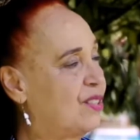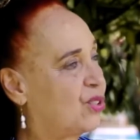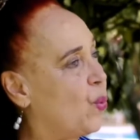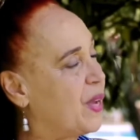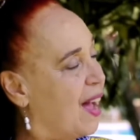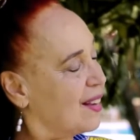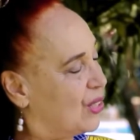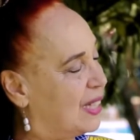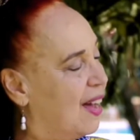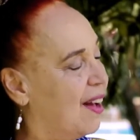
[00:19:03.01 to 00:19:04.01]
So we
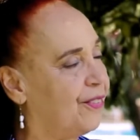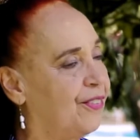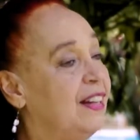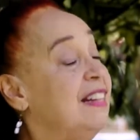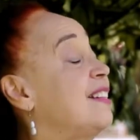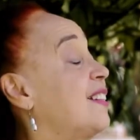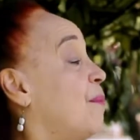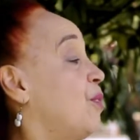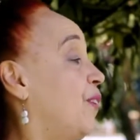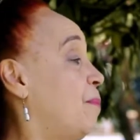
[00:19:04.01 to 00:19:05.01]
actually have
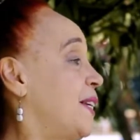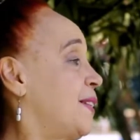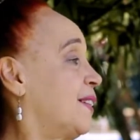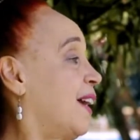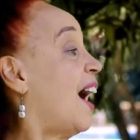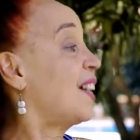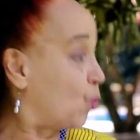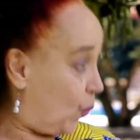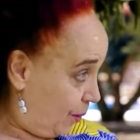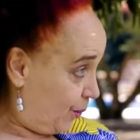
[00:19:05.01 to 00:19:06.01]
some of the best as
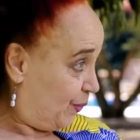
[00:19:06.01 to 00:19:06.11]
well.